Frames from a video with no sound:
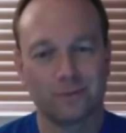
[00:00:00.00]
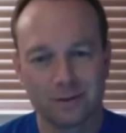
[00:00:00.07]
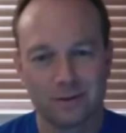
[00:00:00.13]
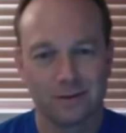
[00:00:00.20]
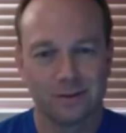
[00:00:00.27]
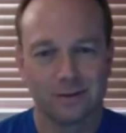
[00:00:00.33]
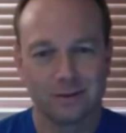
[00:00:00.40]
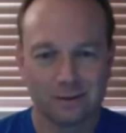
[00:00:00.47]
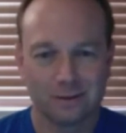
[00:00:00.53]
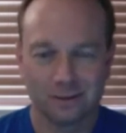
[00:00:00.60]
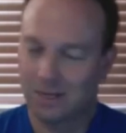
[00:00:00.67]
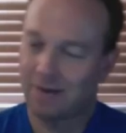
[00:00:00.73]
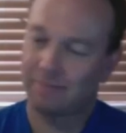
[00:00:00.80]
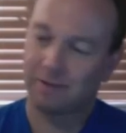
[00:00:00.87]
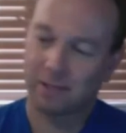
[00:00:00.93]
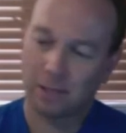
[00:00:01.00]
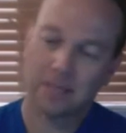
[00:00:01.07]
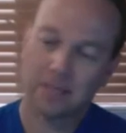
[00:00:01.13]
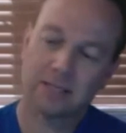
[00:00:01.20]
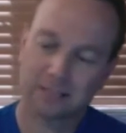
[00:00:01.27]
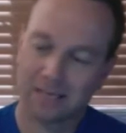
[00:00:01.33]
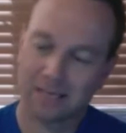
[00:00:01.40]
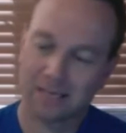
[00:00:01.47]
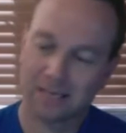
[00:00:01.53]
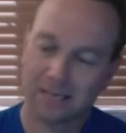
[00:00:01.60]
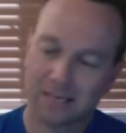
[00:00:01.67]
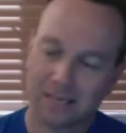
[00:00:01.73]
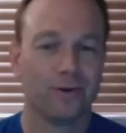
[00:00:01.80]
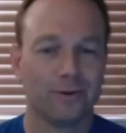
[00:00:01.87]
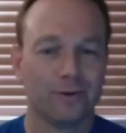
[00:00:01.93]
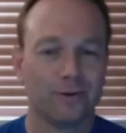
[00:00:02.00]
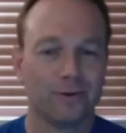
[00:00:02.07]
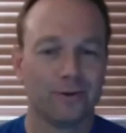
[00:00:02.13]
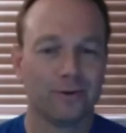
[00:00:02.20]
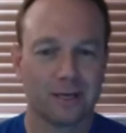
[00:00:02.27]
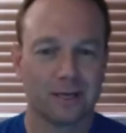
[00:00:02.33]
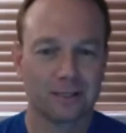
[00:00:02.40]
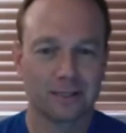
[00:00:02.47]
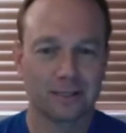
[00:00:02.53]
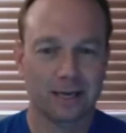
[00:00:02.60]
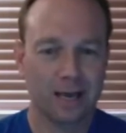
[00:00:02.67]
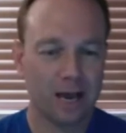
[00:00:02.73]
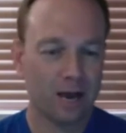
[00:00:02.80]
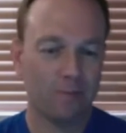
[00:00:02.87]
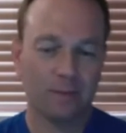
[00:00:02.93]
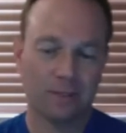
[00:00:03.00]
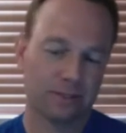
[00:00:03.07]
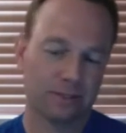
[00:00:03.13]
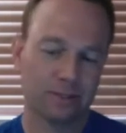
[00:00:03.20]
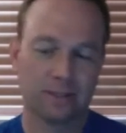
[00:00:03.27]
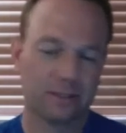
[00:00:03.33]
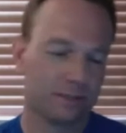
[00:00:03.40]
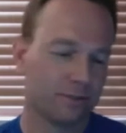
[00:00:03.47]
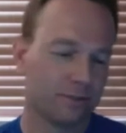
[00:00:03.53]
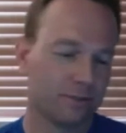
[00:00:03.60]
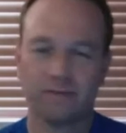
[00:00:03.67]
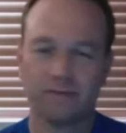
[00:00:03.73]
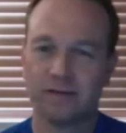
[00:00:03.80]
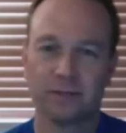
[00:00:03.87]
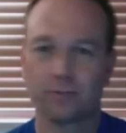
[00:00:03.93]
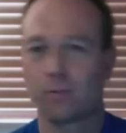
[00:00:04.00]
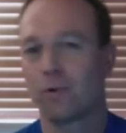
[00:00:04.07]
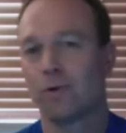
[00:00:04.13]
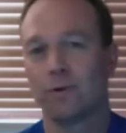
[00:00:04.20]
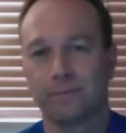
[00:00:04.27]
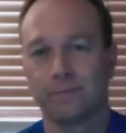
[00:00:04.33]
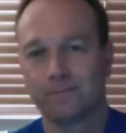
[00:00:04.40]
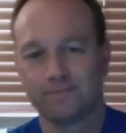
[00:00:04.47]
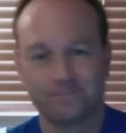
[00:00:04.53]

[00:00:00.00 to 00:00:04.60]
you have the client-side world, and it's like, how much do you do of each world?